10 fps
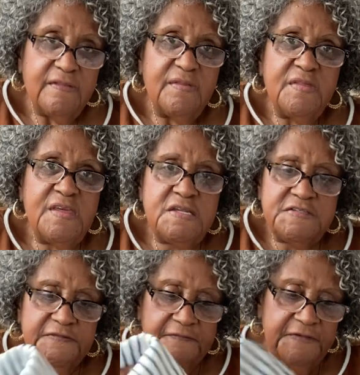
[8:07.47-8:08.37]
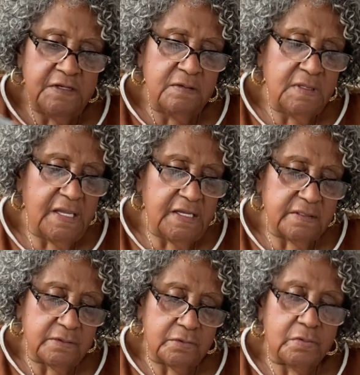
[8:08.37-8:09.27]
these feel like
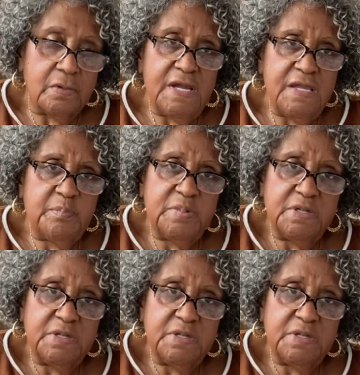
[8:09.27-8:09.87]
crepe,